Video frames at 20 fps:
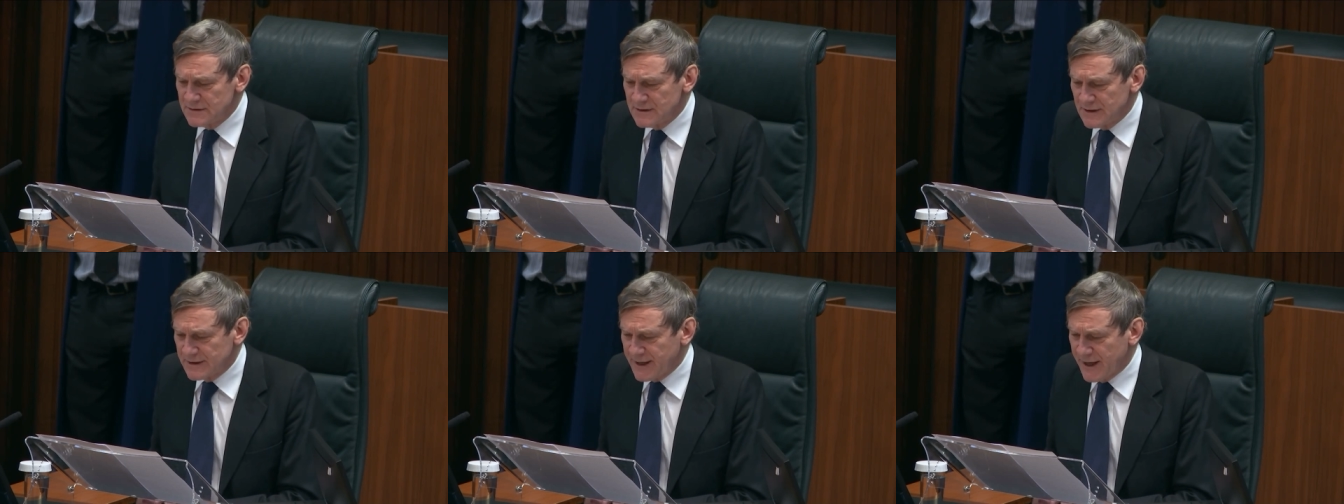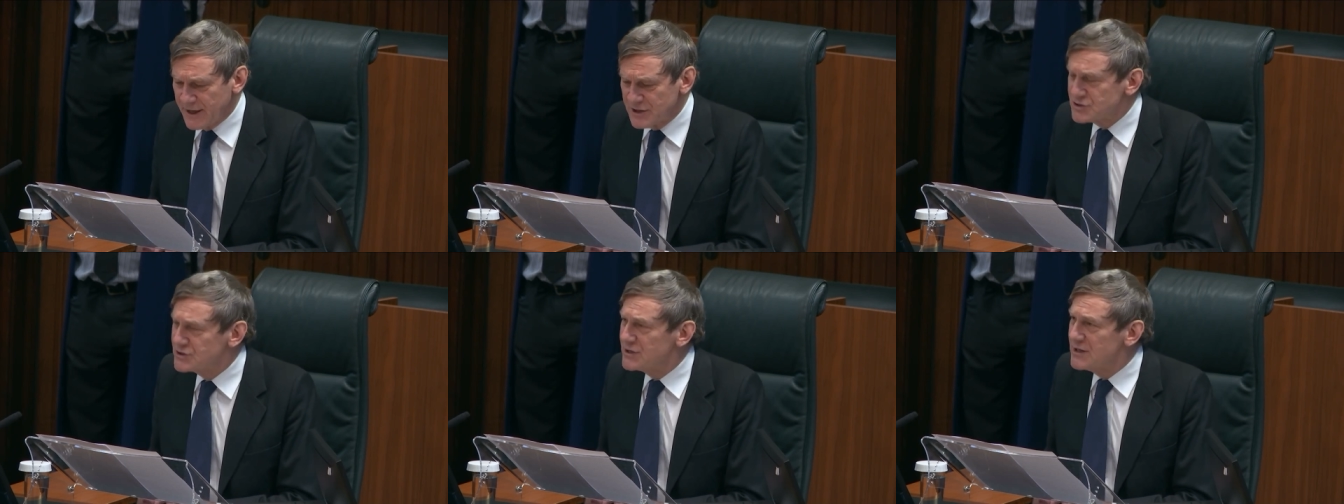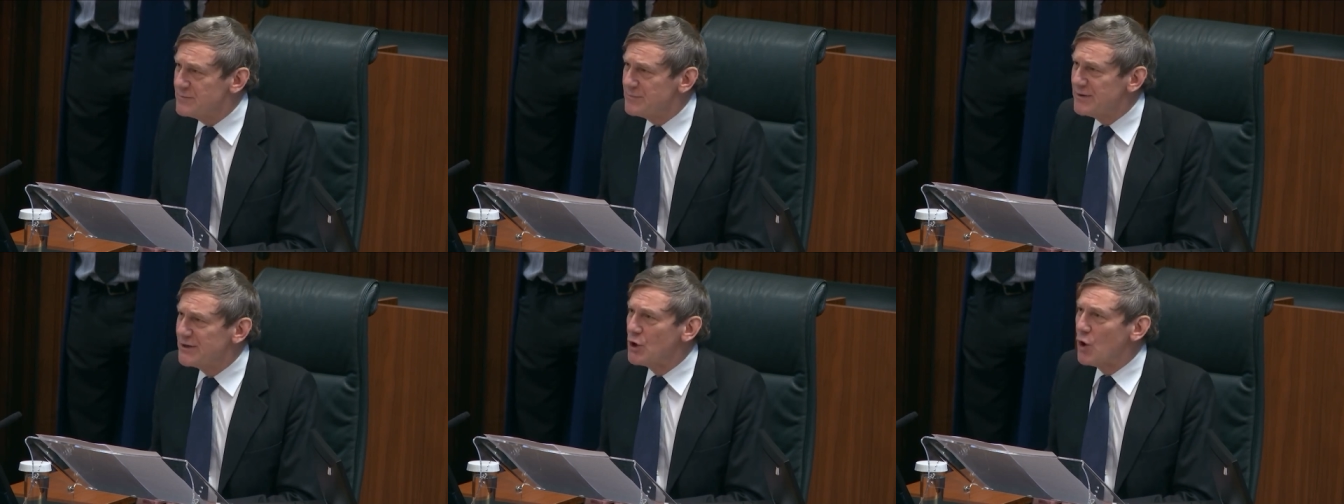
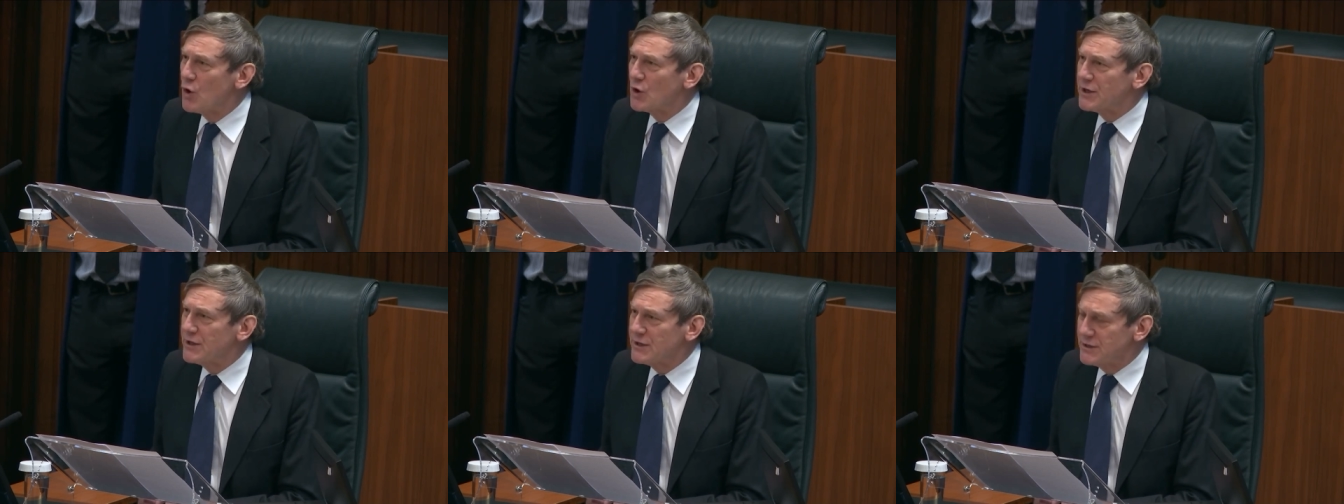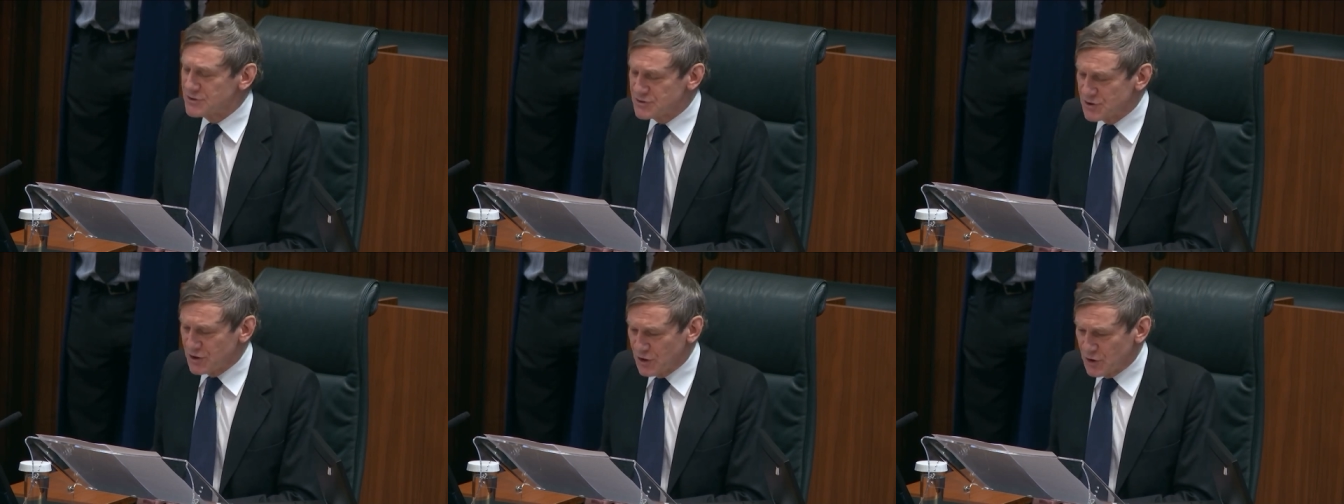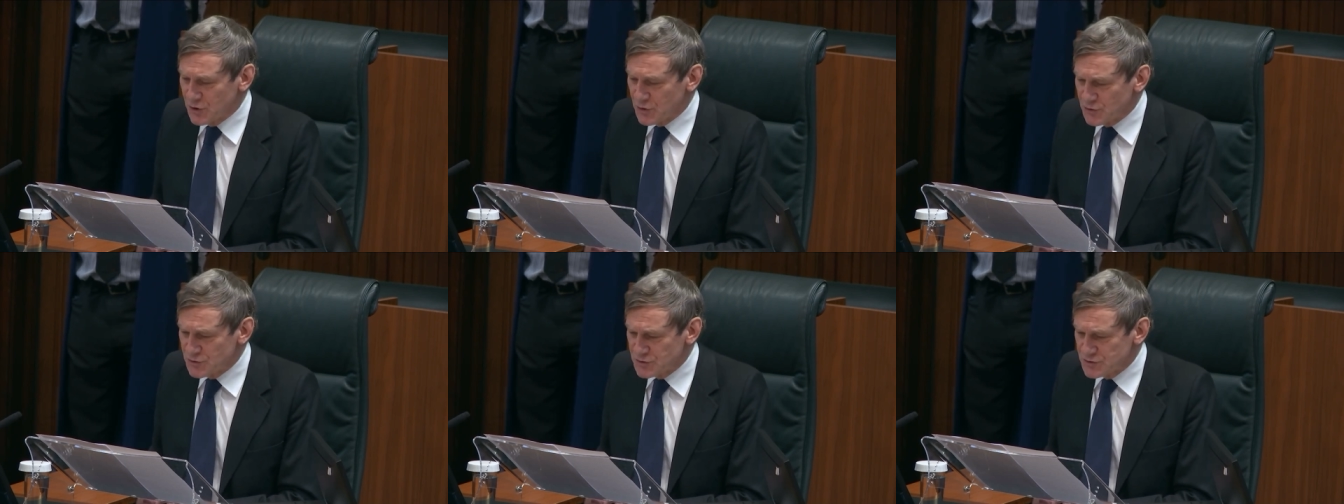Occasionally, binoculars are
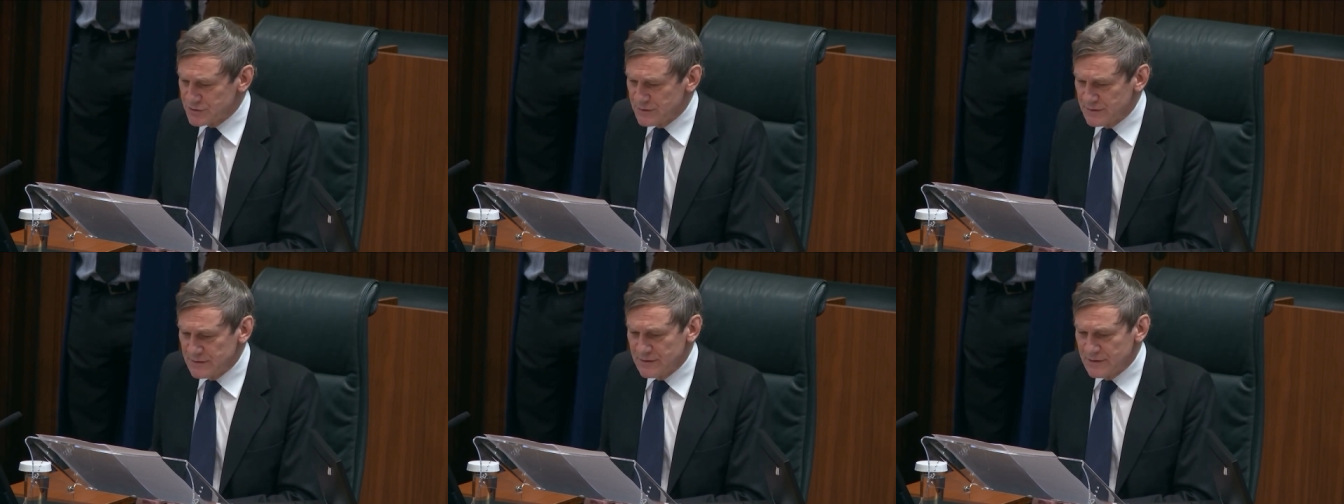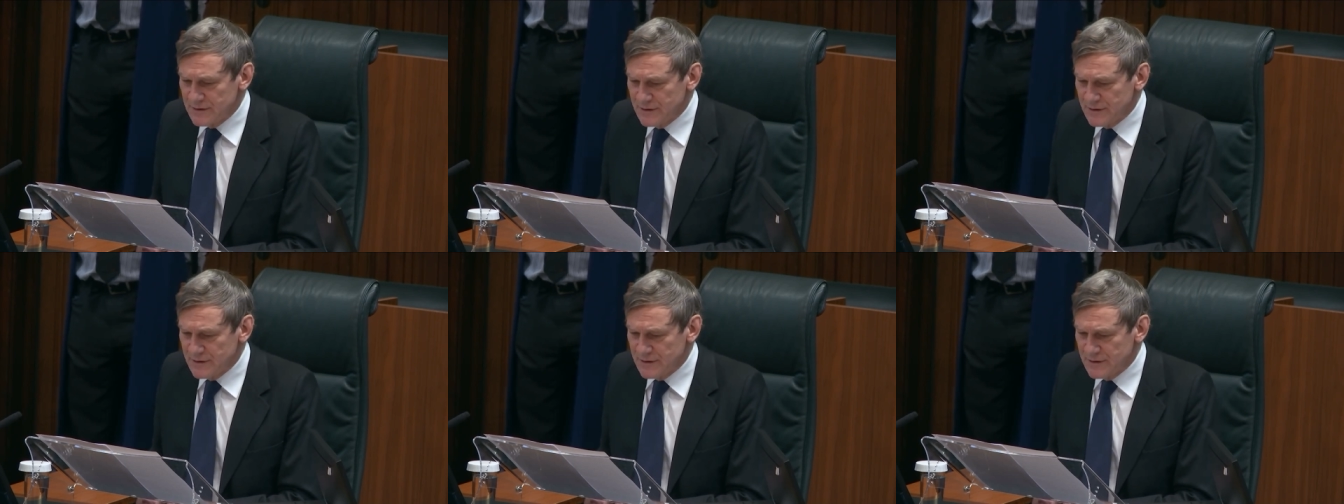used.